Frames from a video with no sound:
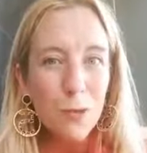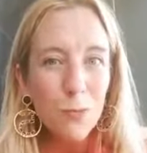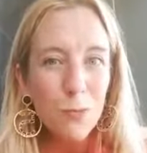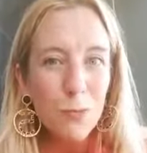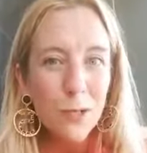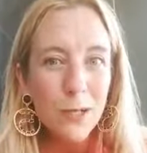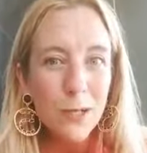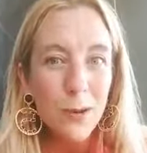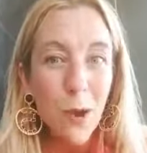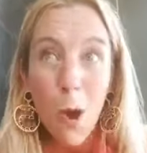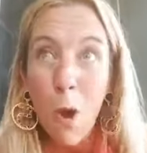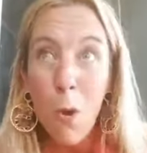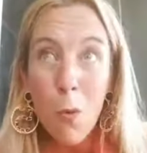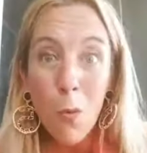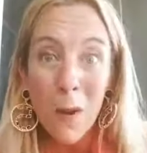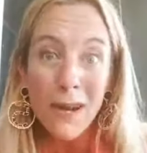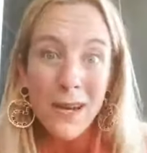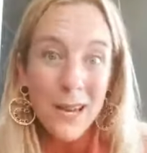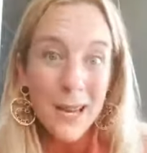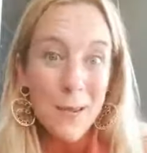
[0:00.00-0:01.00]
we all
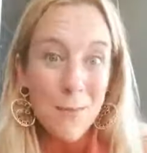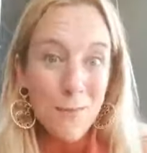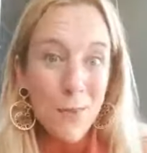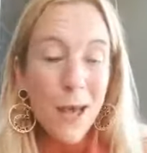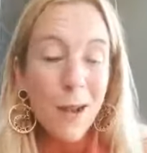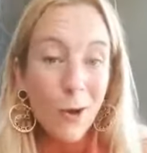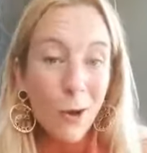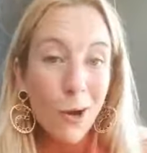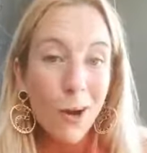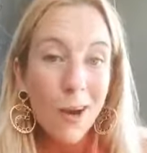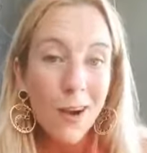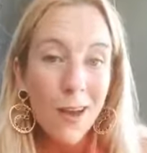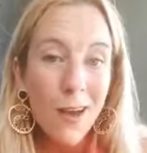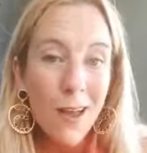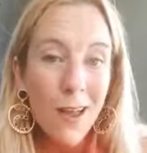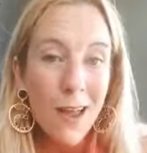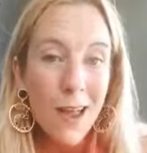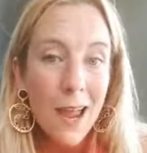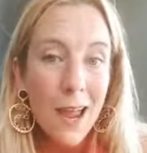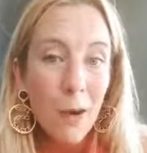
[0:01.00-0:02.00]
want it better,
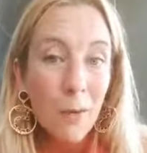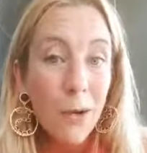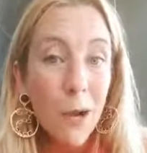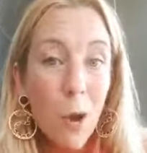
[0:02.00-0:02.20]
and